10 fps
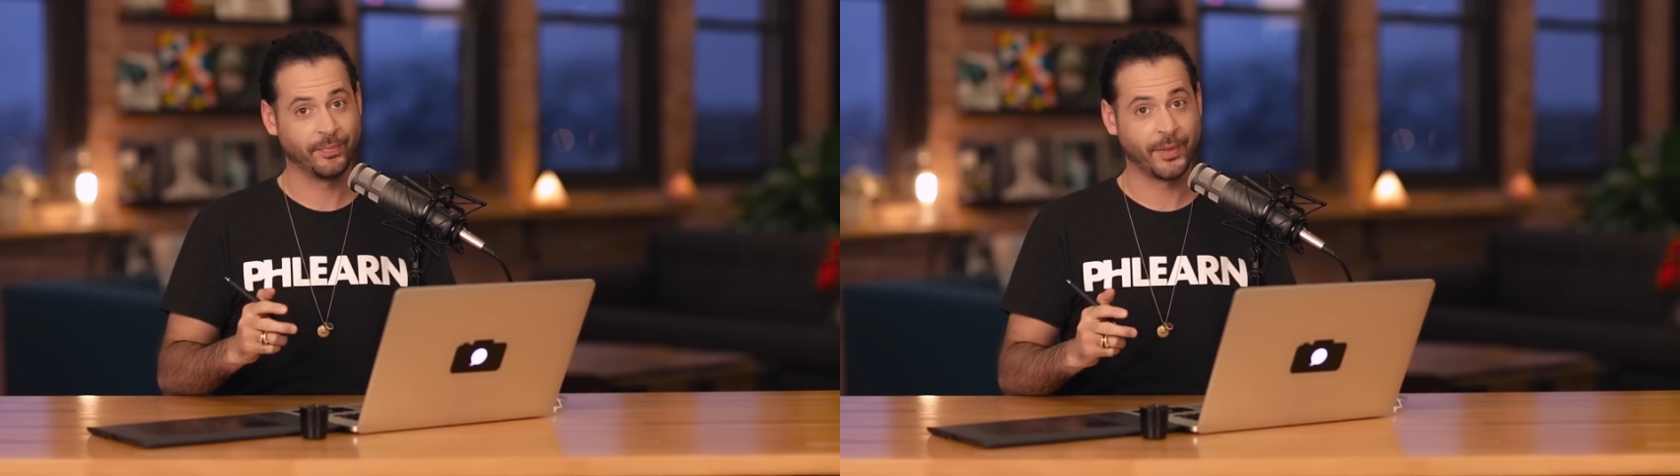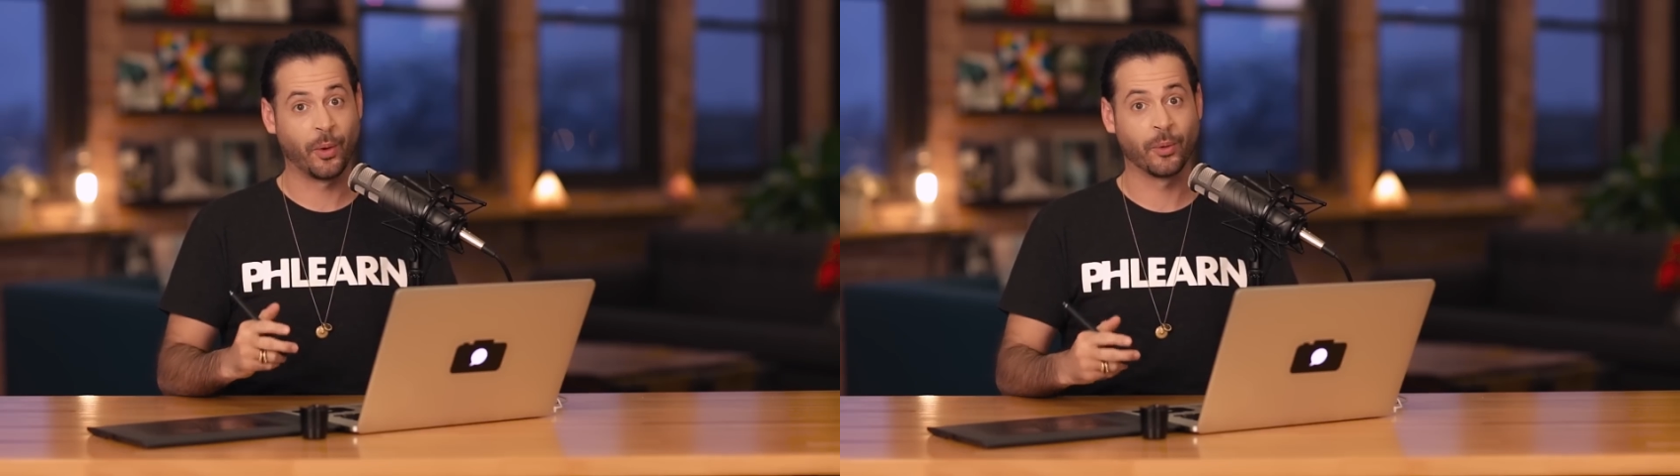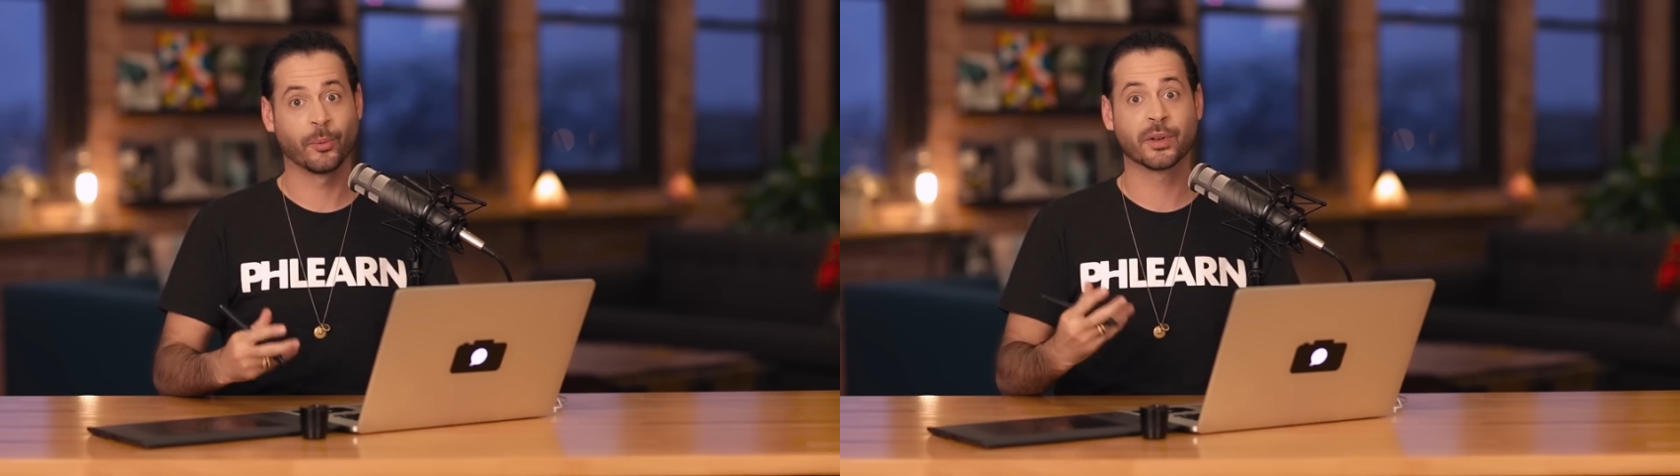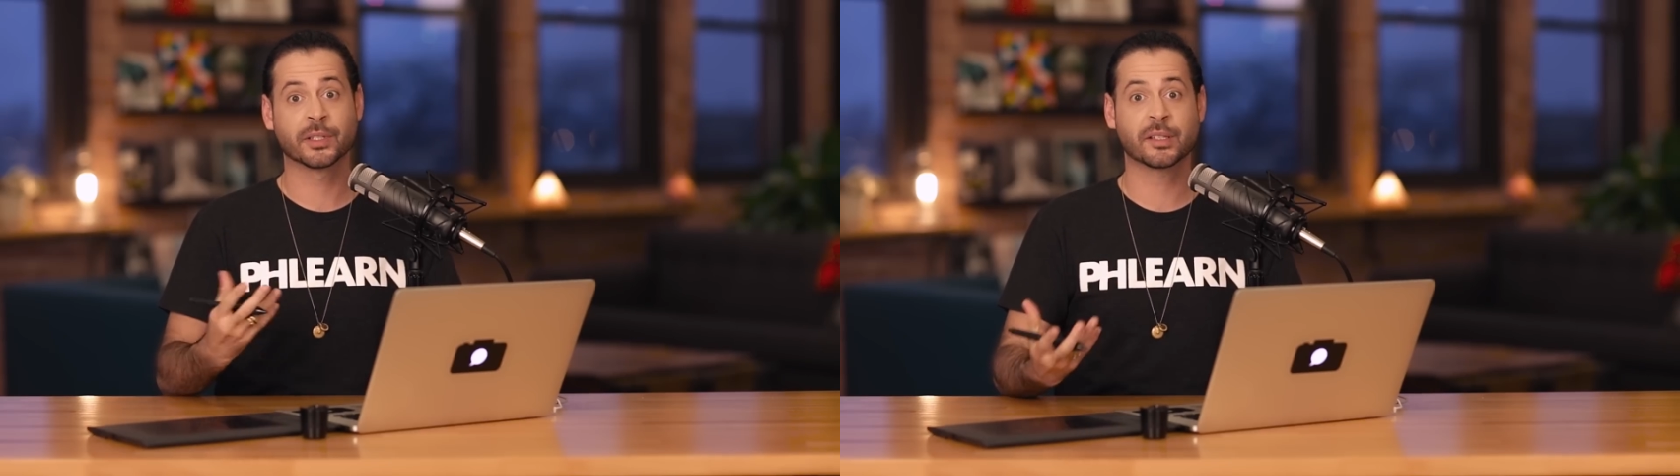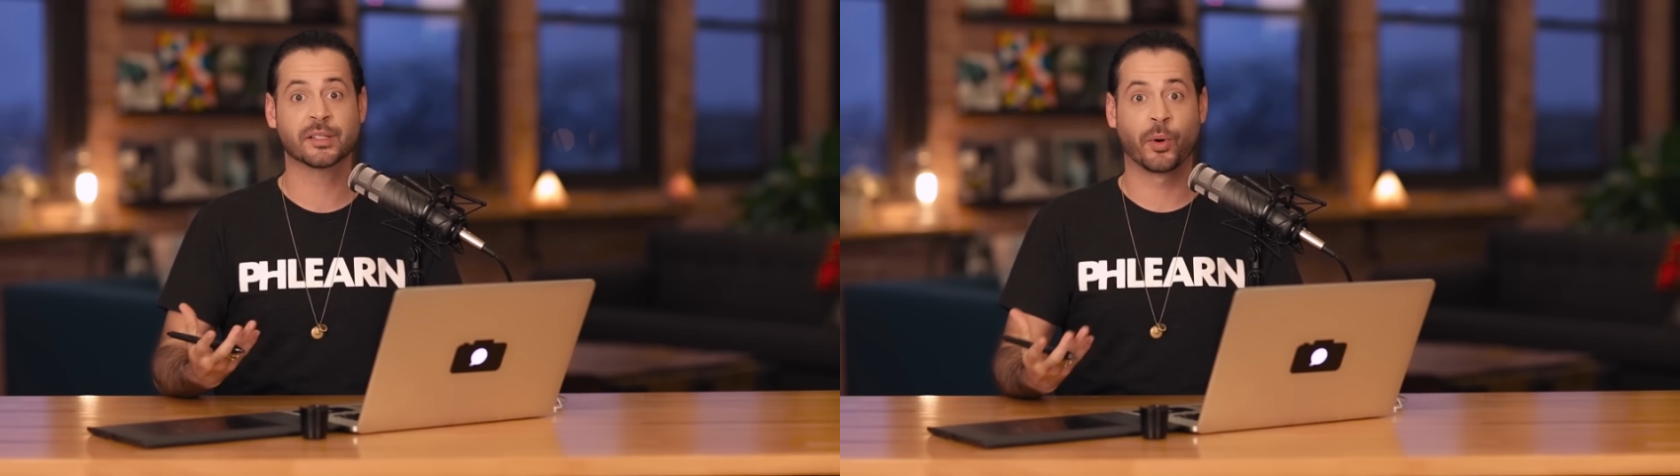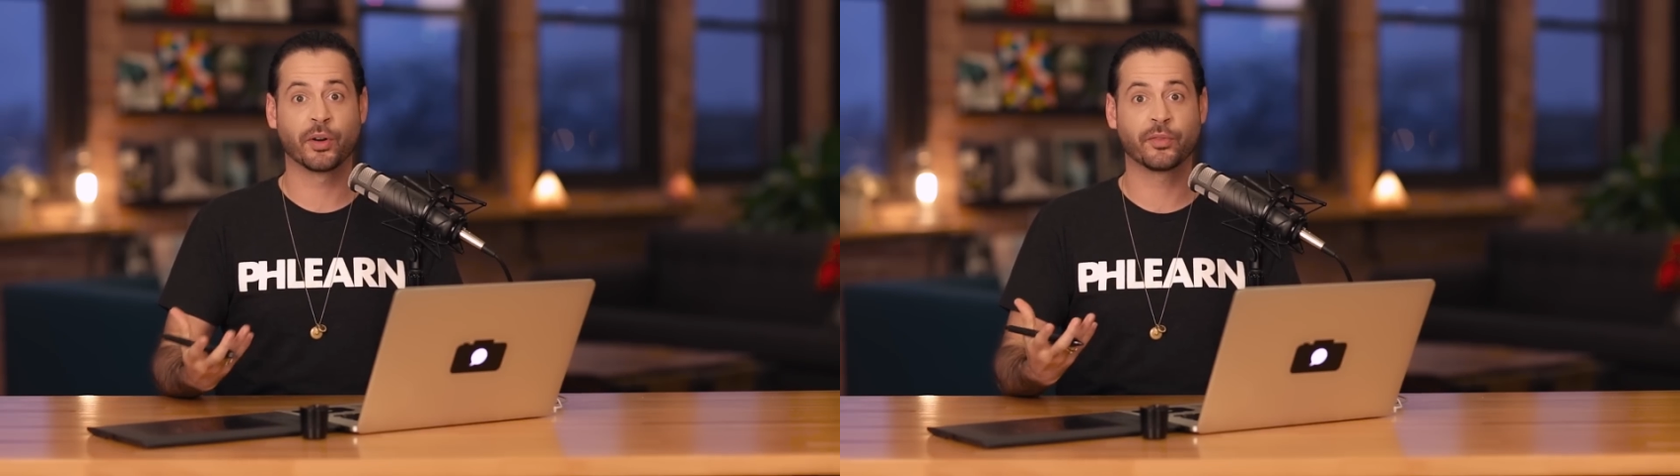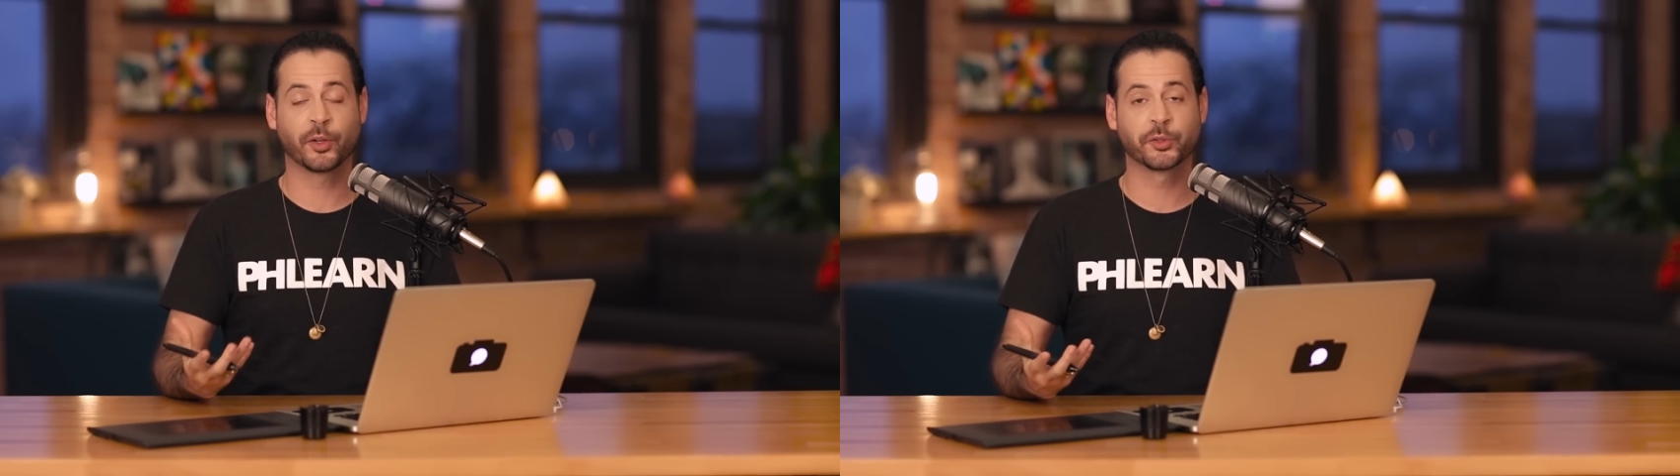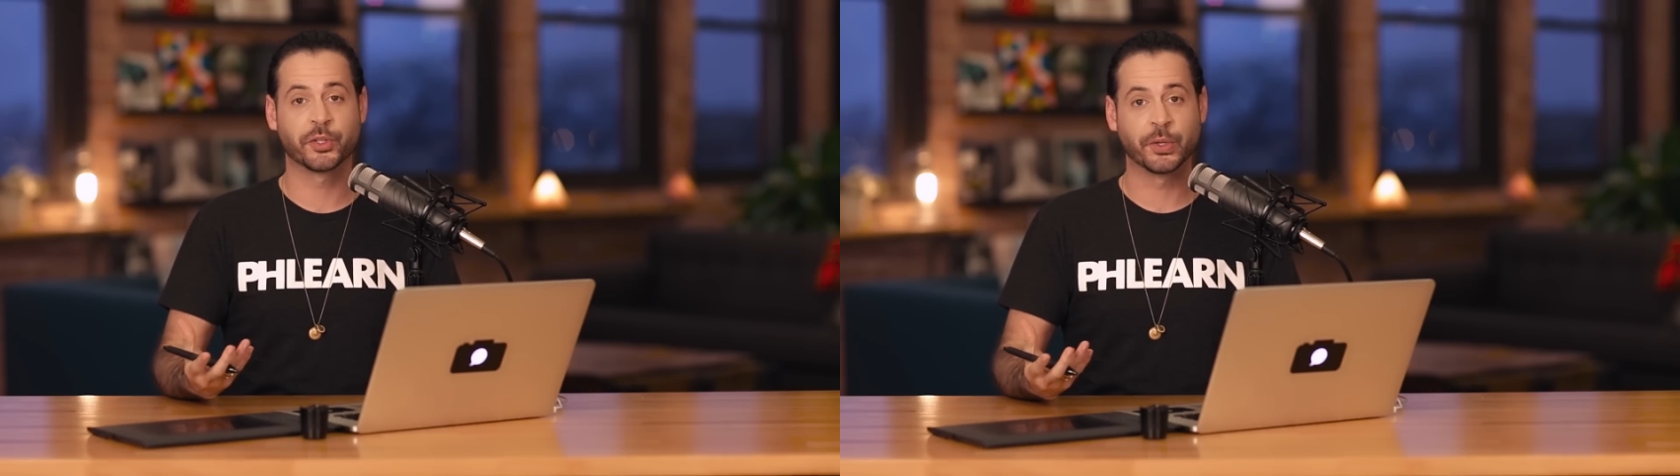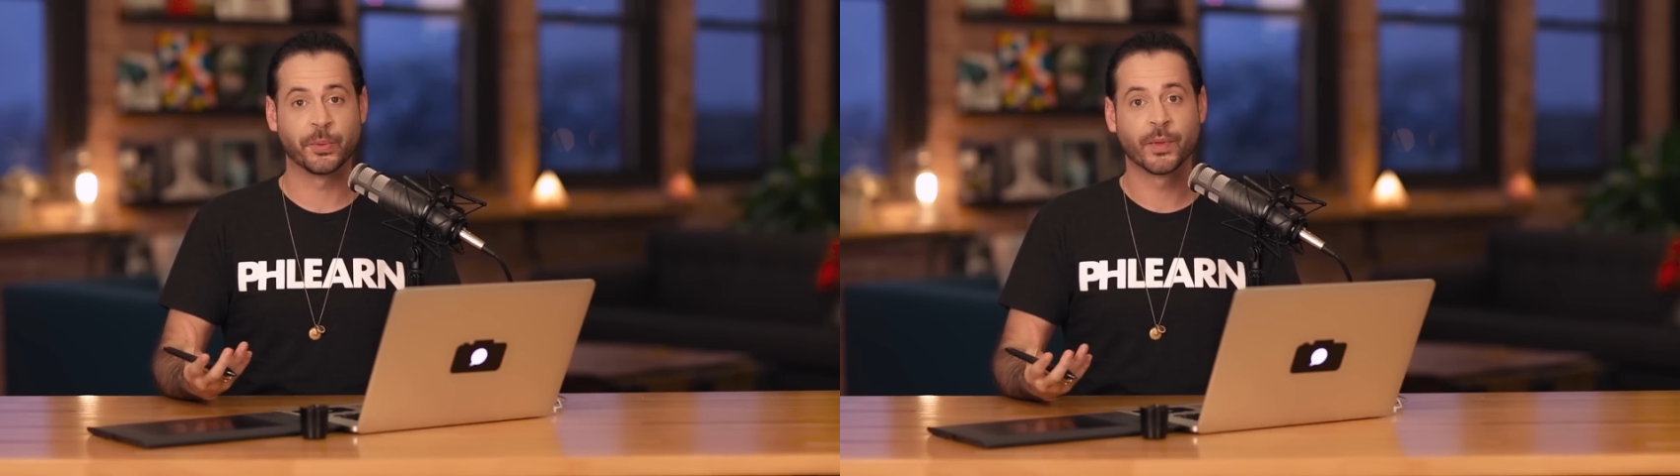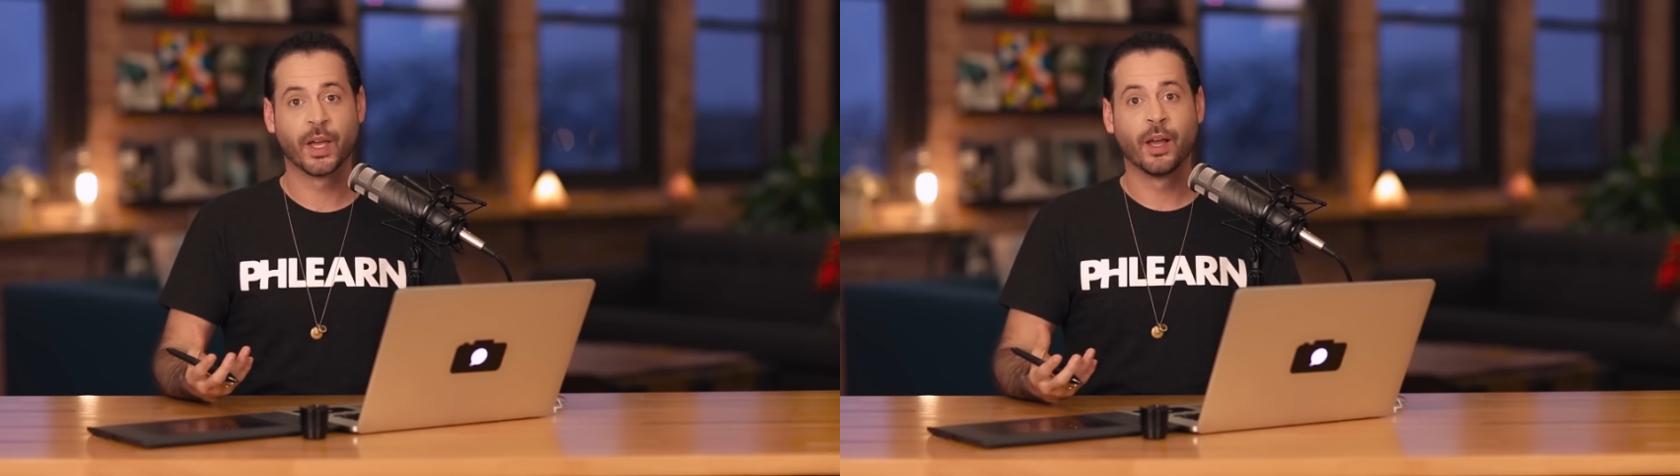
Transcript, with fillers: Now what does a smart filter do?